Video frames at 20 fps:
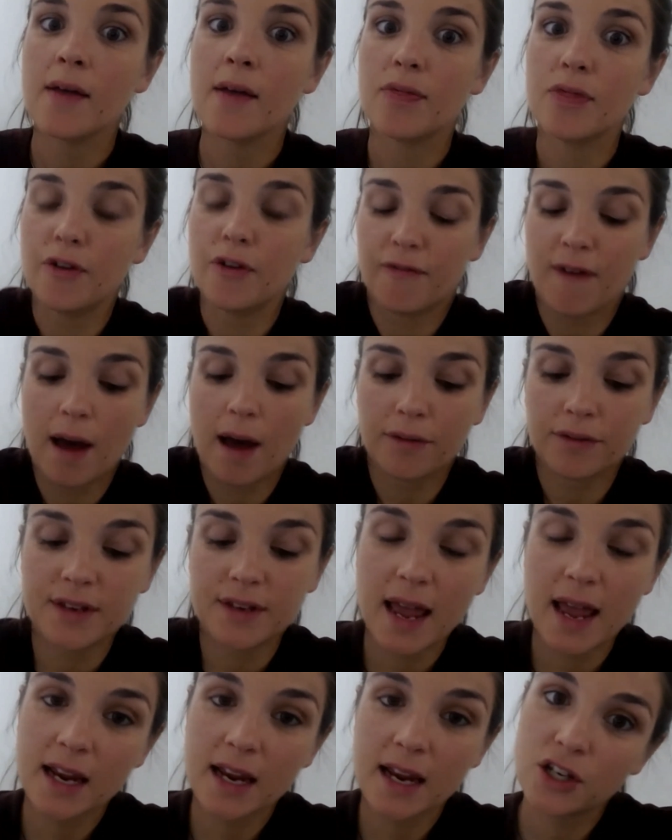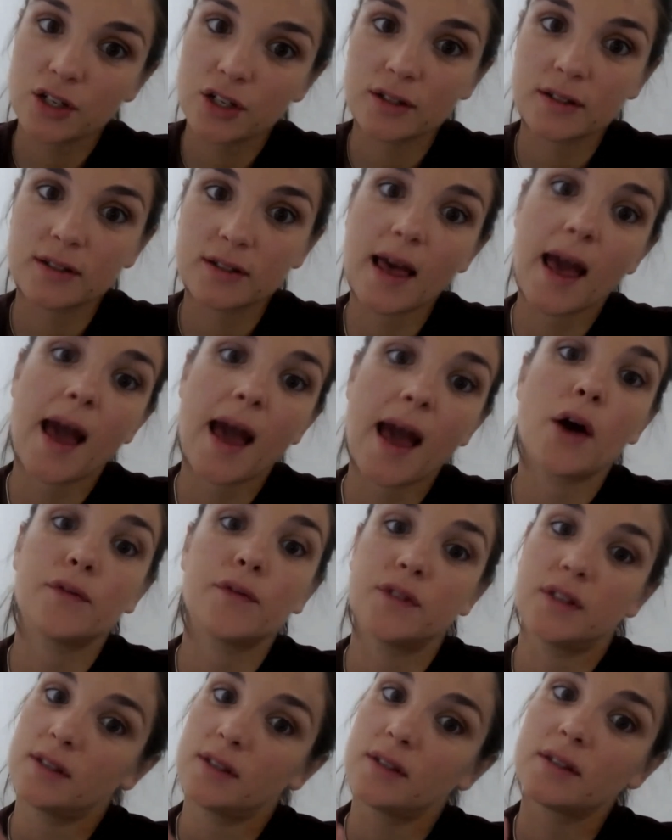the foundations there
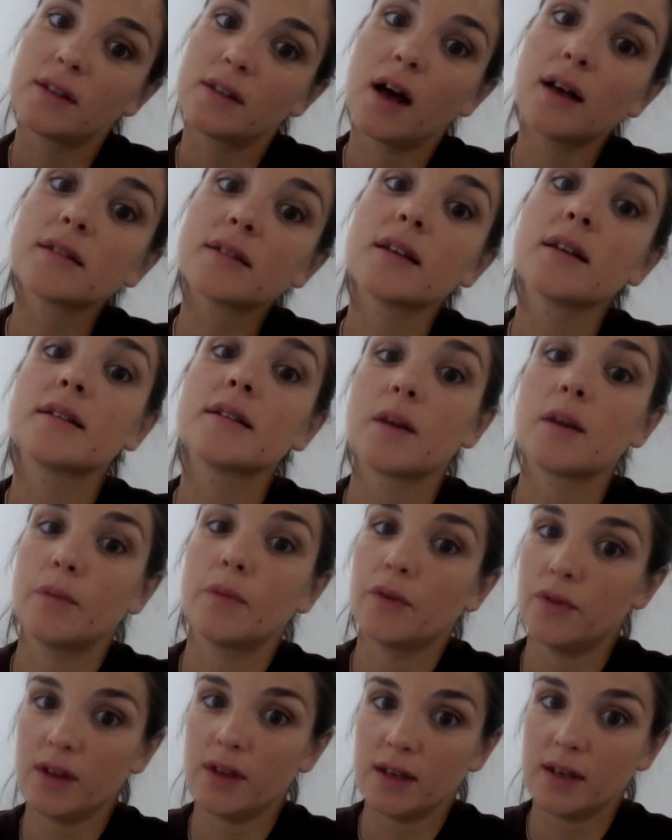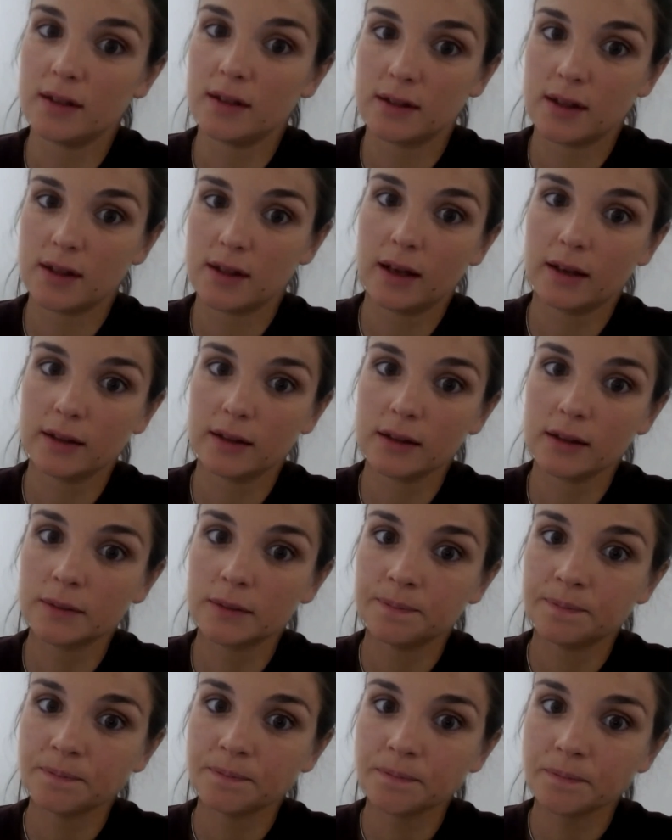of discussing some of these things
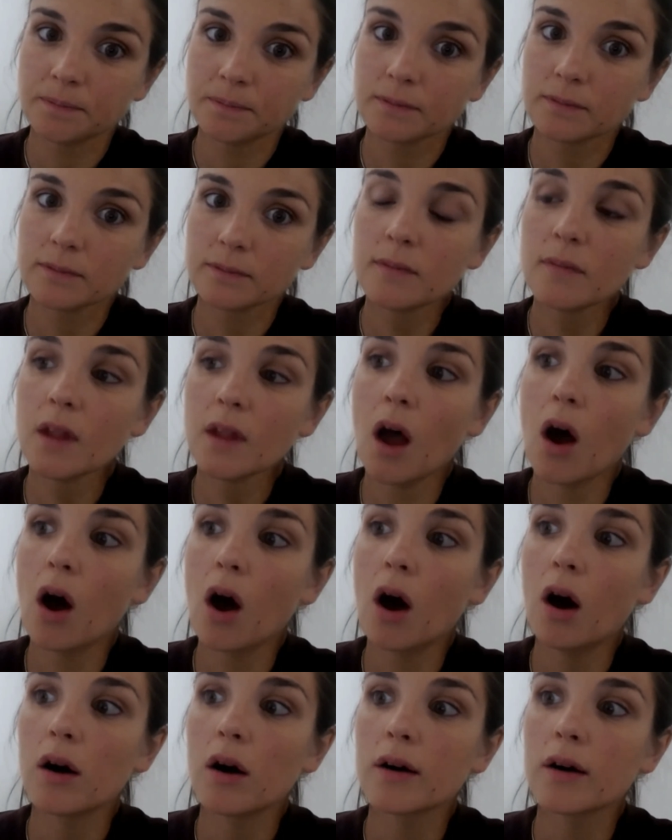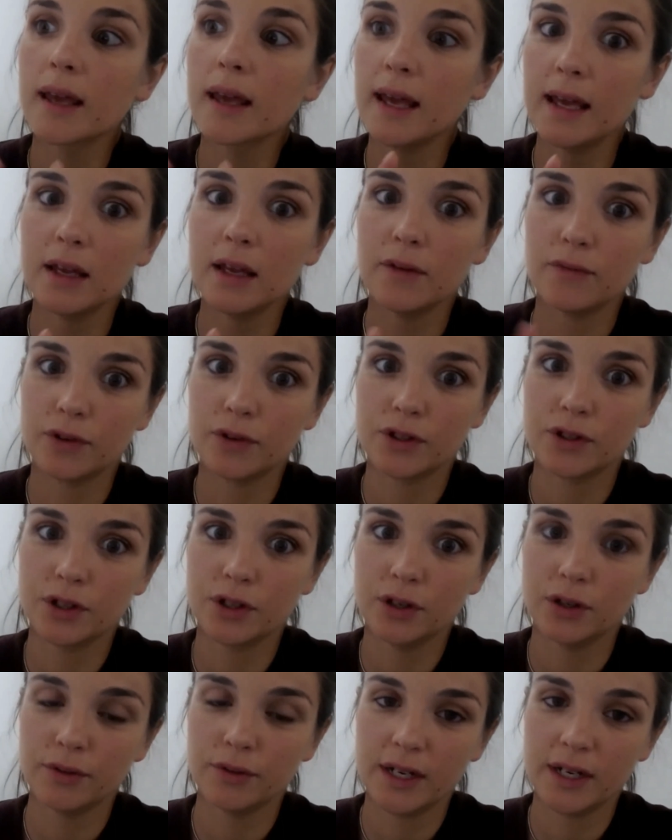are key for
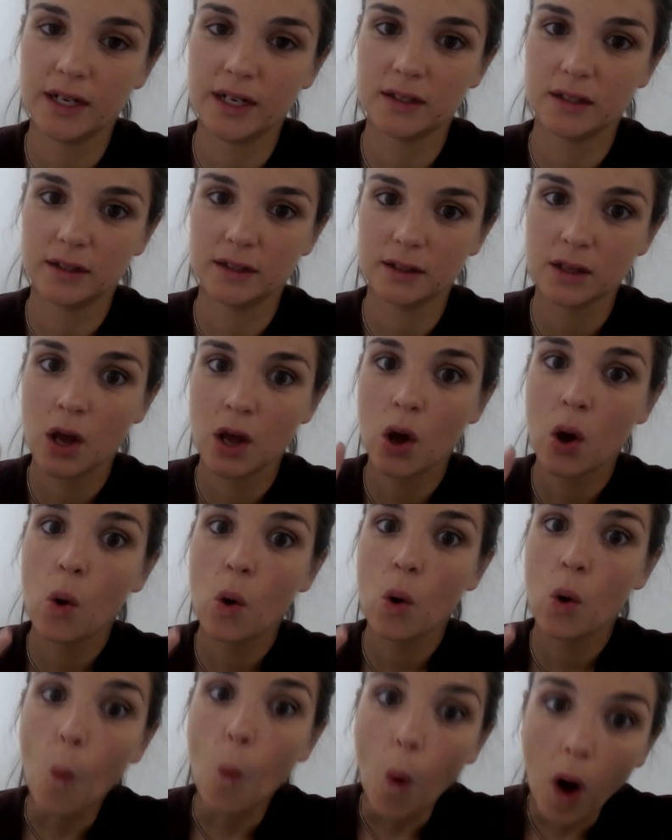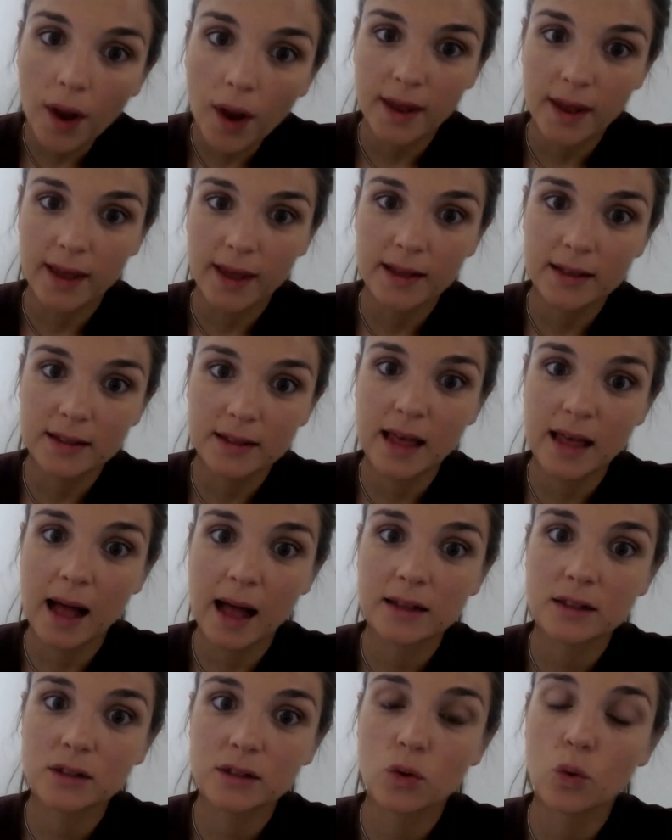two reasons. One is
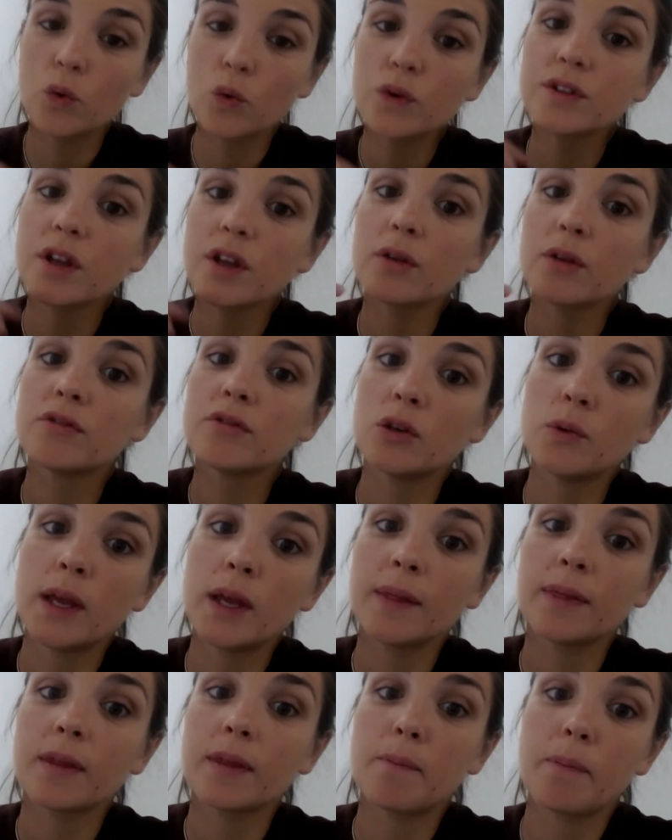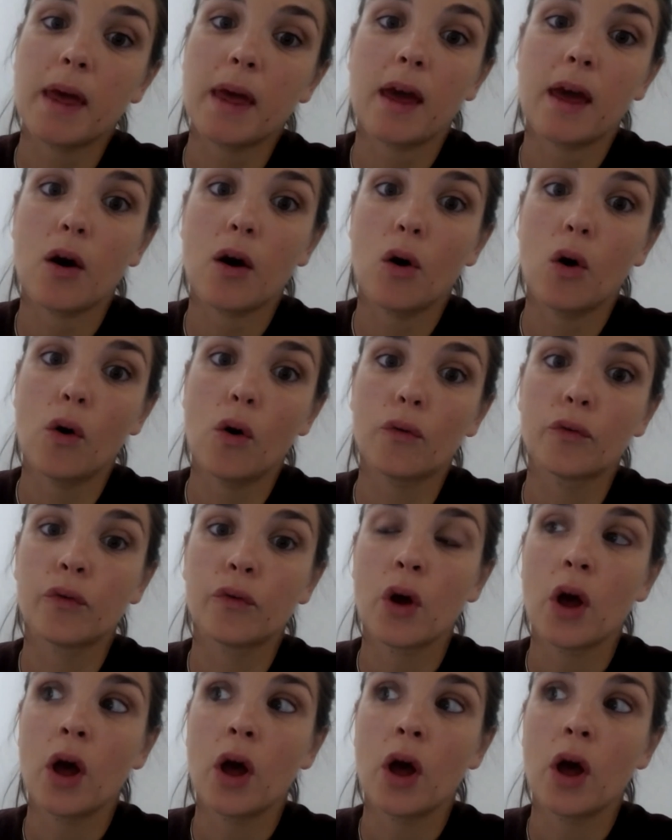that's also doing the bit of